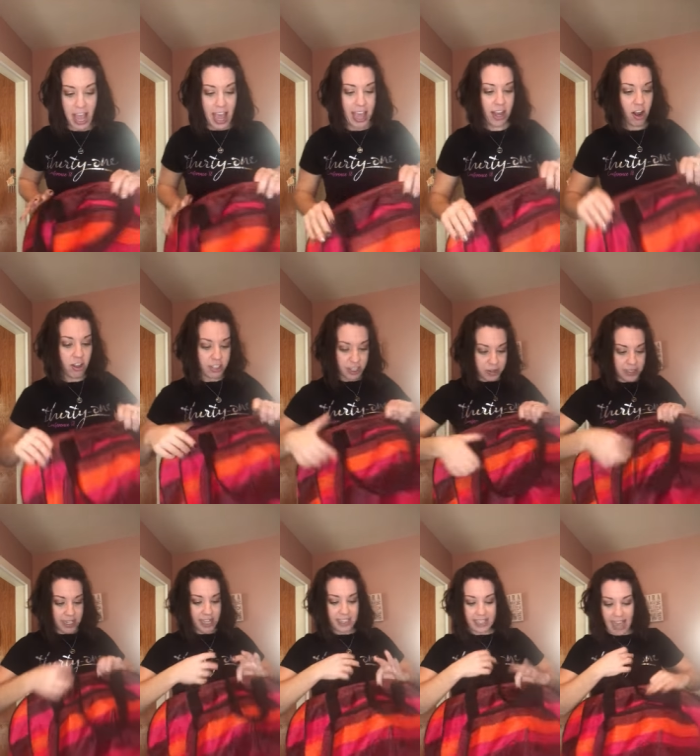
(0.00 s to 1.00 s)
It also
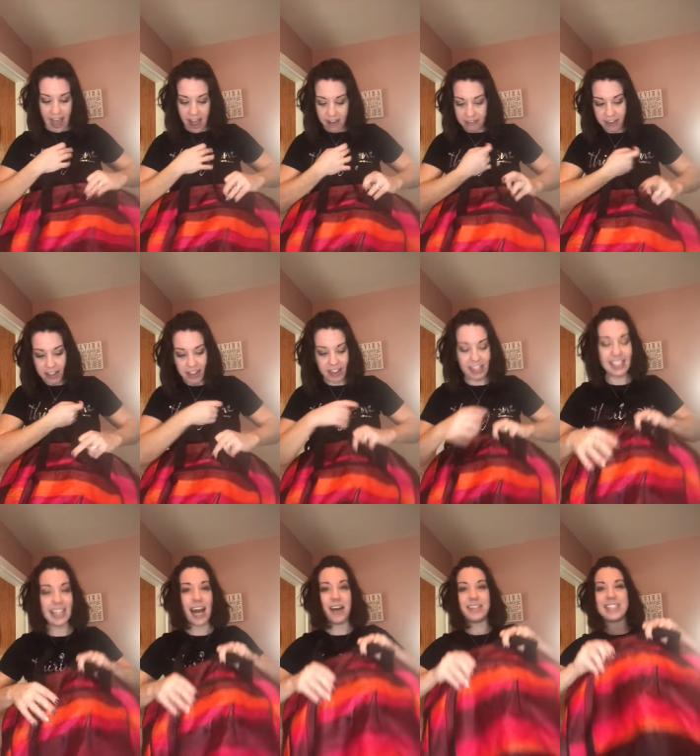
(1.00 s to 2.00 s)
does have
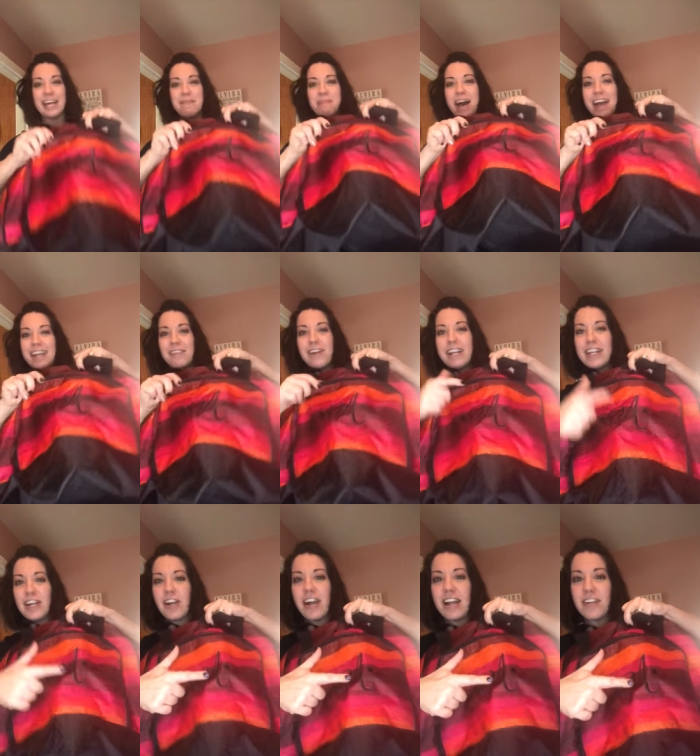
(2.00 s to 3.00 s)
this outside pocket right
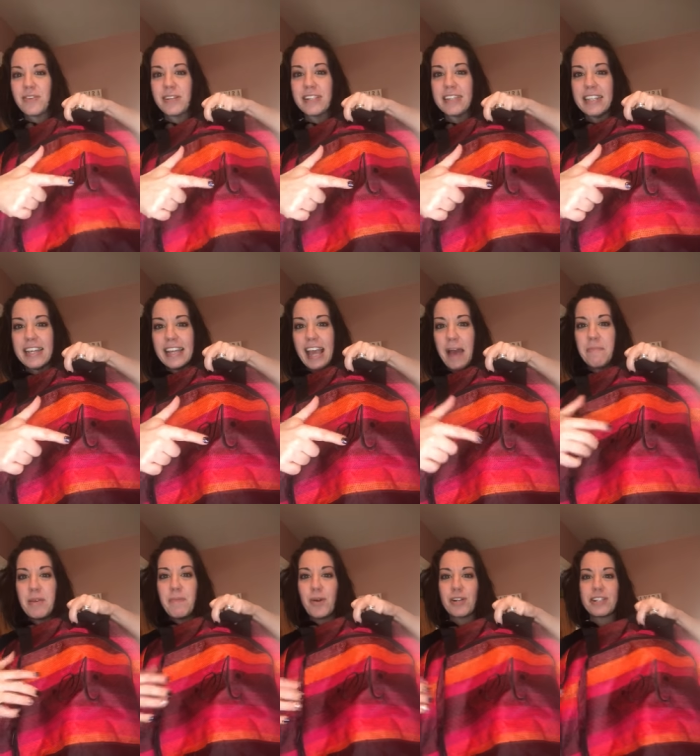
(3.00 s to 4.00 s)
here, and you can see it can
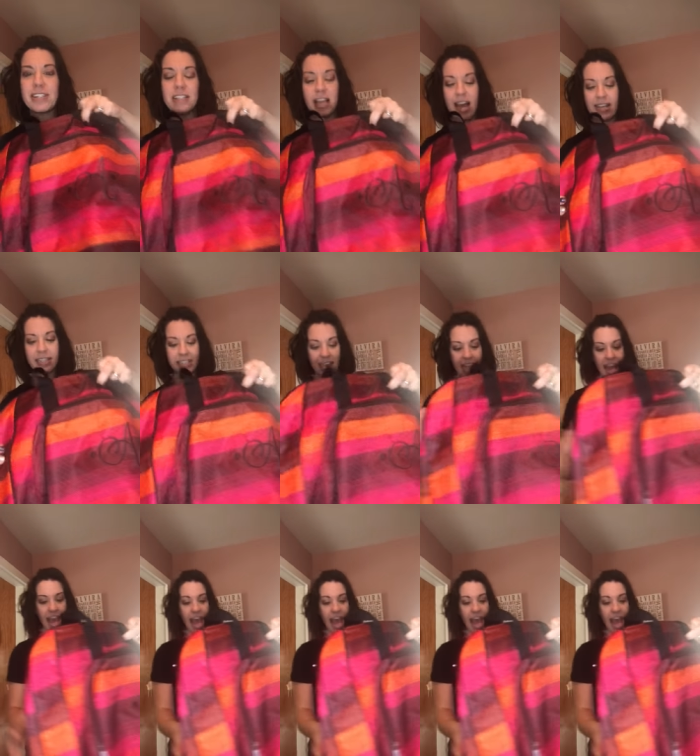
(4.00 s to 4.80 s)
be personalized.